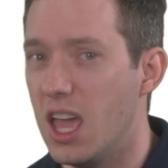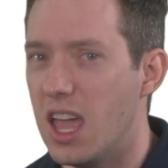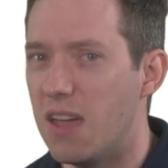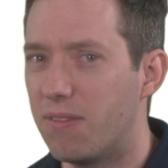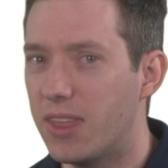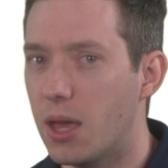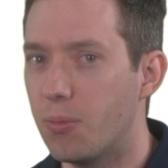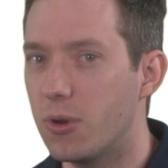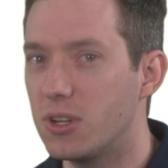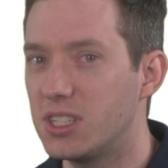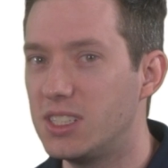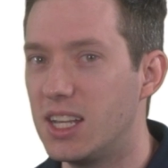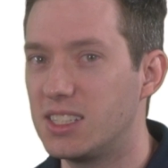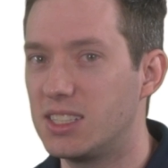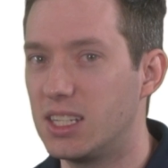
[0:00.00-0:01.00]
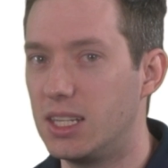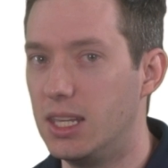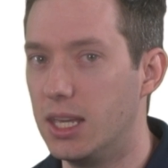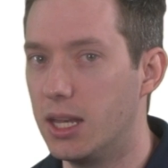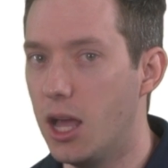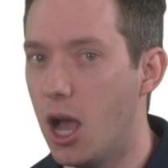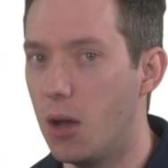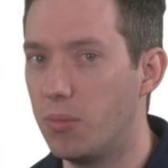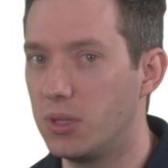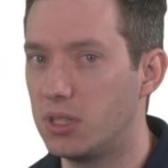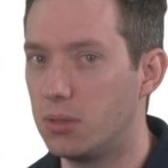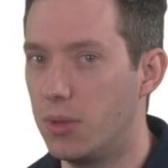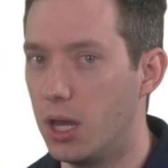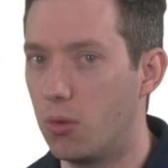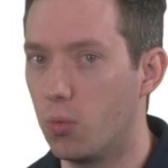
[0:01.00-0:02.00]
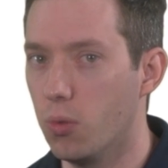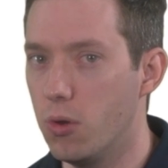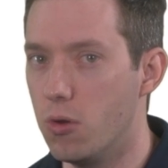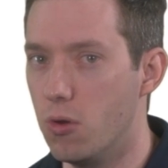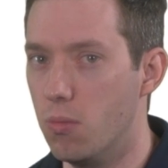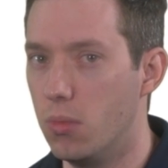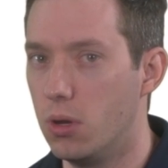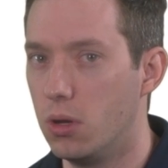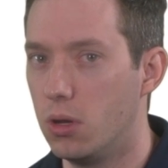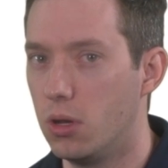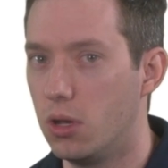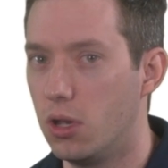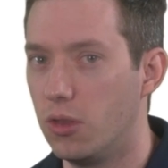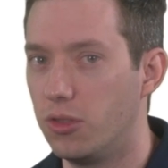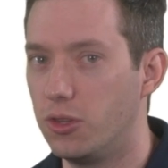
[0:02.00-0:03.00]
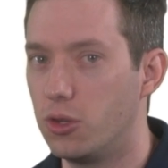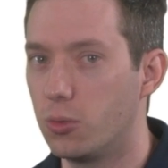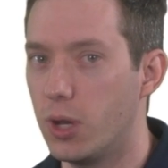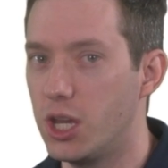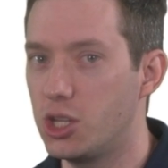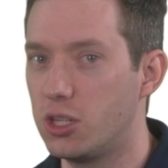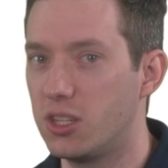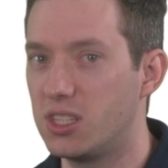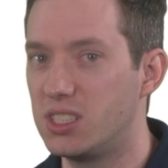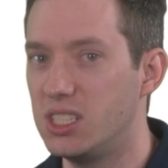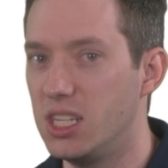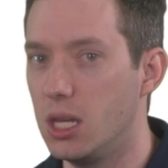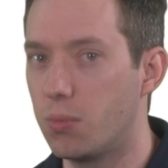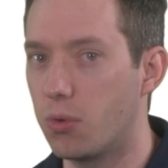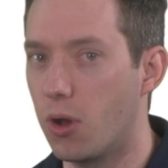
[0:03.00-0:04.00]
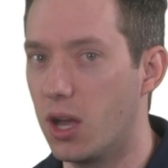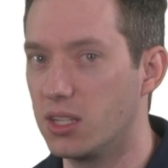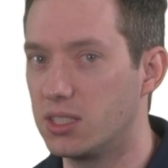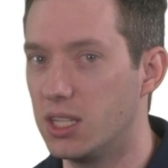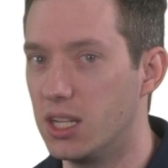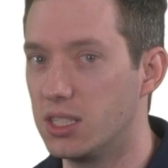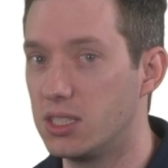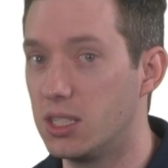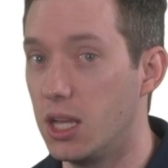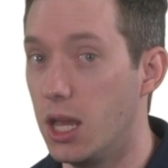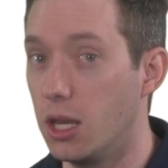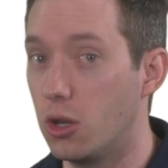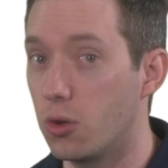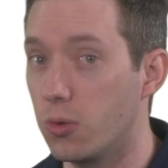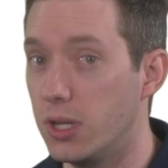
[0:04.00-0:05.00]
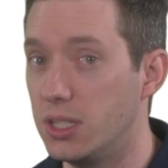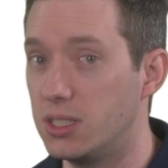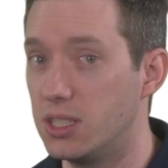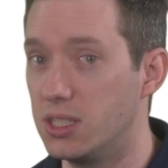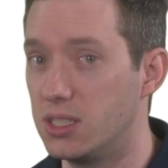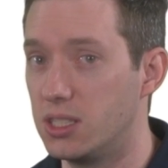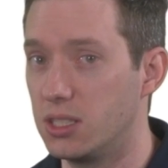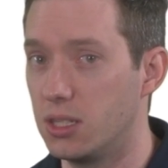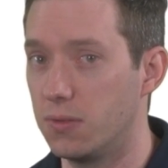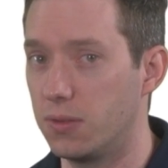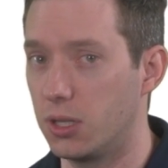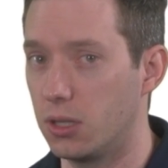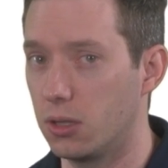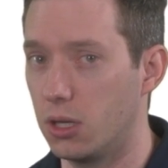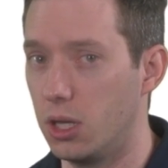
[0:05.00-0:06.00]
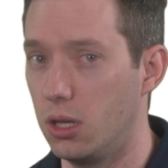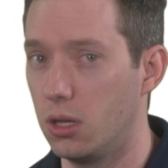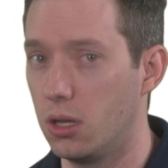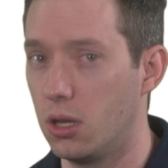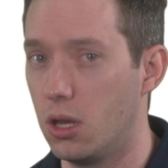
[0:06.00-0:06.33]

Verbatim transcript: If that person has to get up to make room, the duration of the seating process increases significantly.